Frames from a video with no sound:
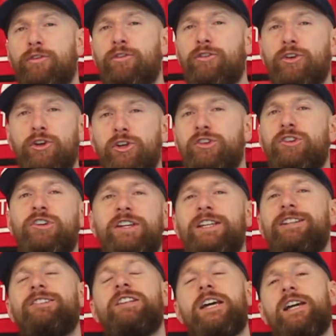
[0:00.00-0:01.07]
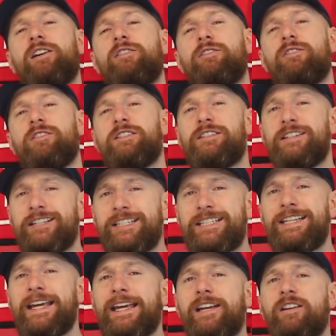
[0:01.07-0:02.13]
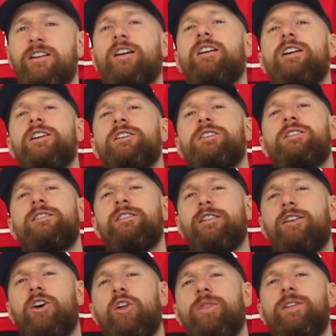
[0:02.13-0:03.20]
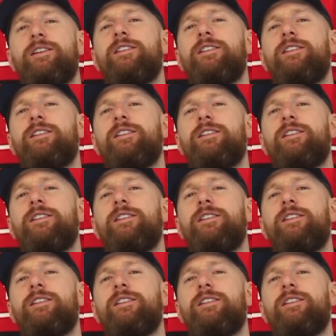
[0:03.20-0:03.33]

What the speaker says: 13 tackles, the second highest on the